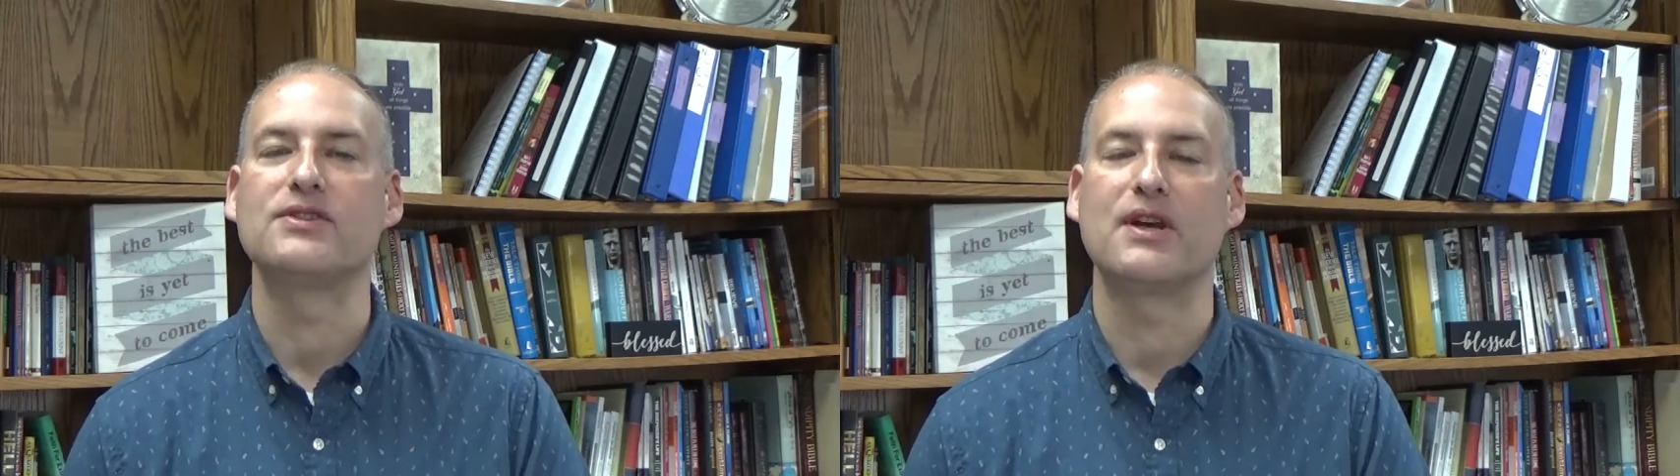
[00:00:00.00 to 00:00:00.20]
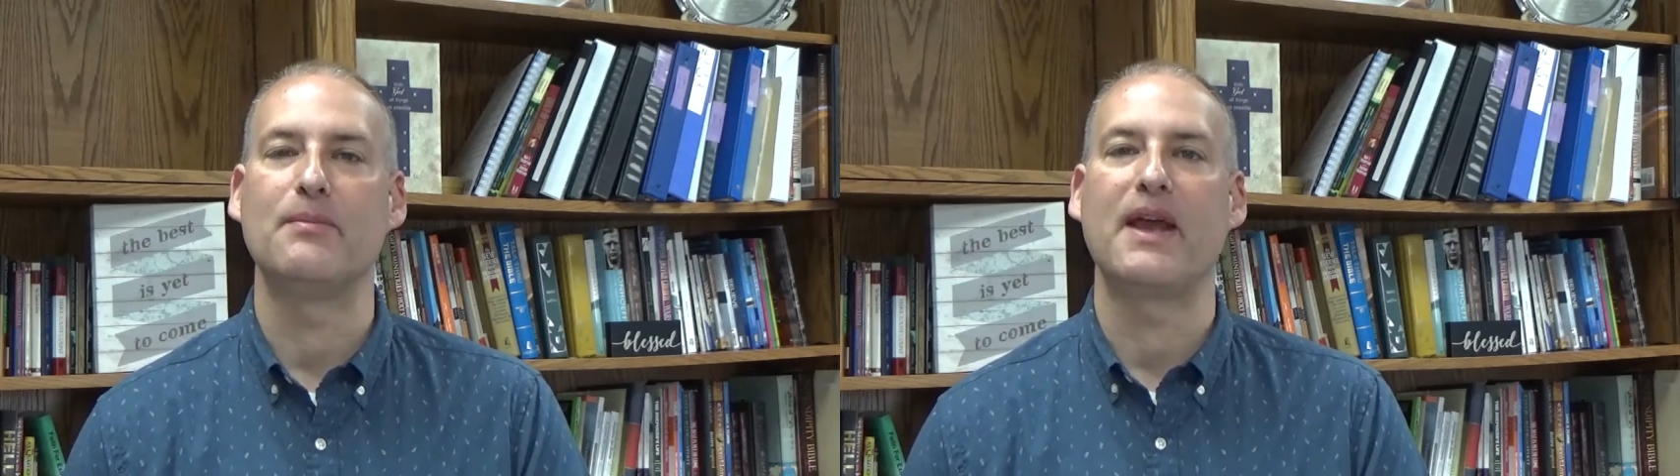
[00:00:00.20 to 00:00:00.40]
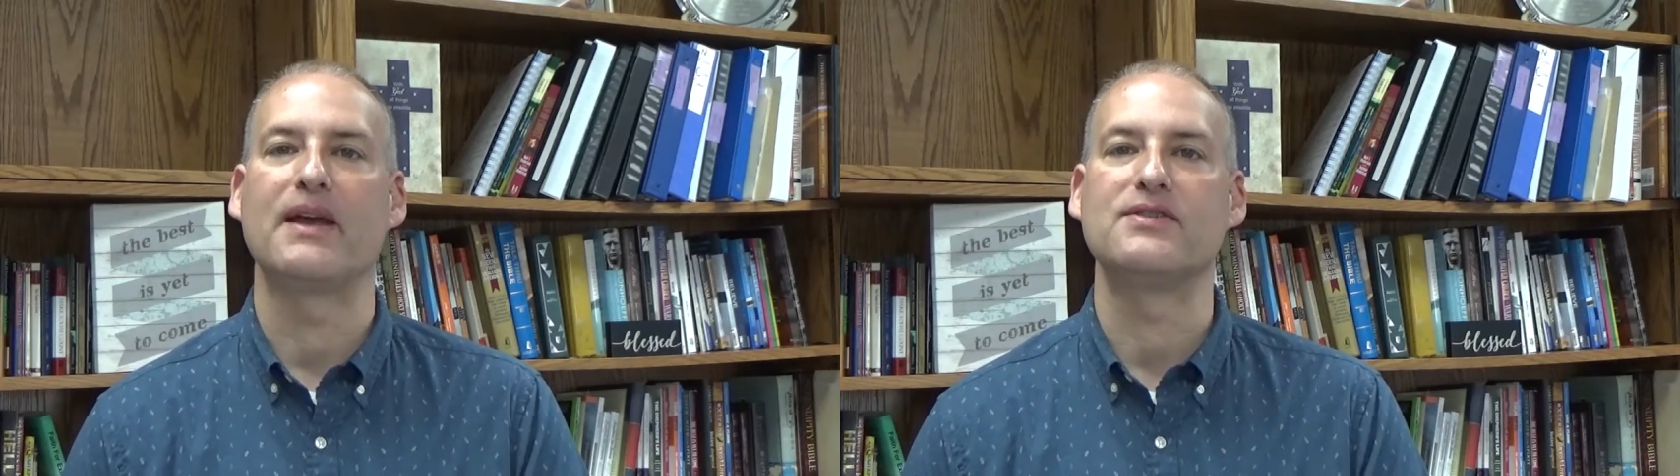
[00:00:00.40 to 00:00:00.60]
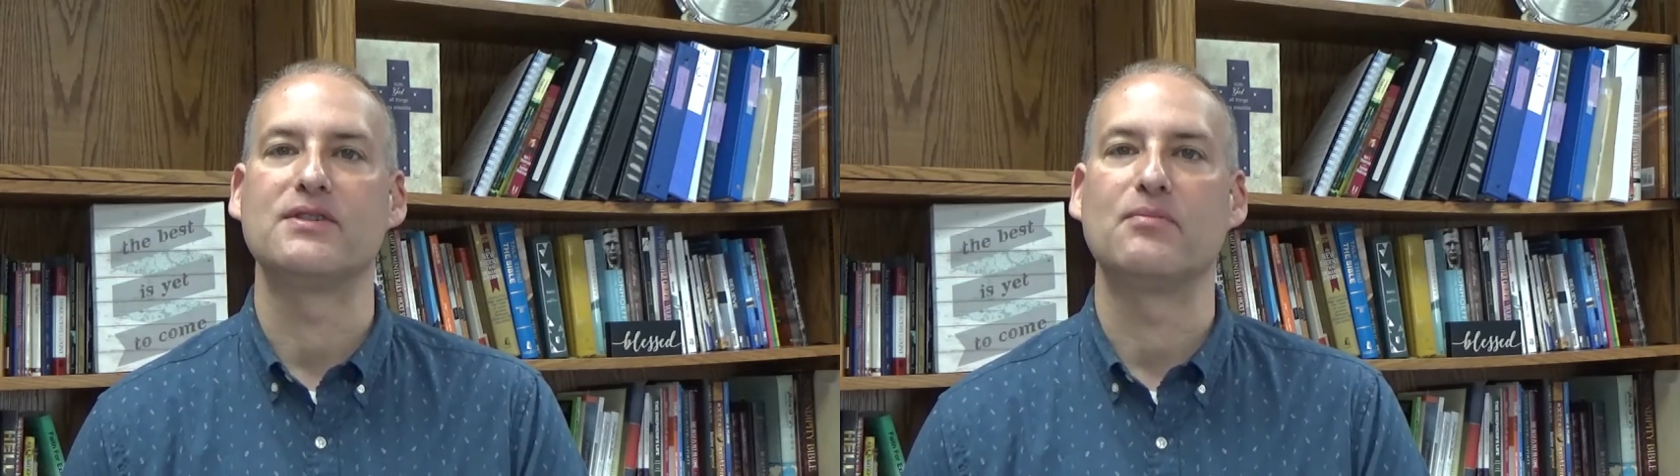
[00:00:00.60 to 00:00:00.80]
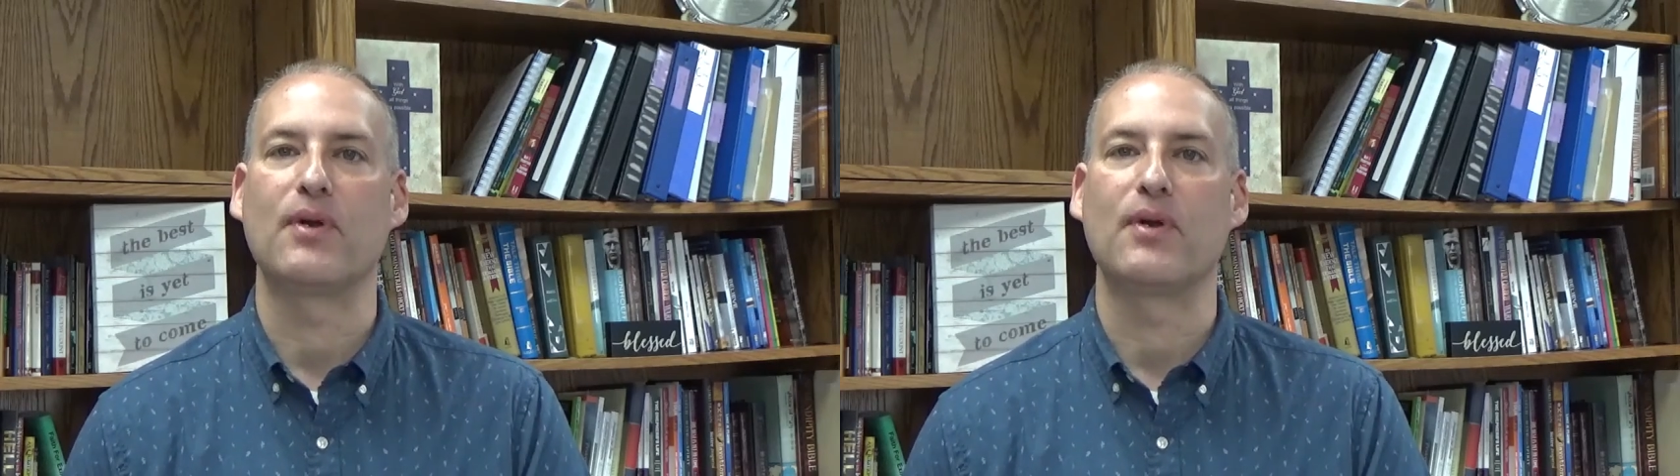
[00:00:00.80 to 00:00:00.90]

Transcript: commands and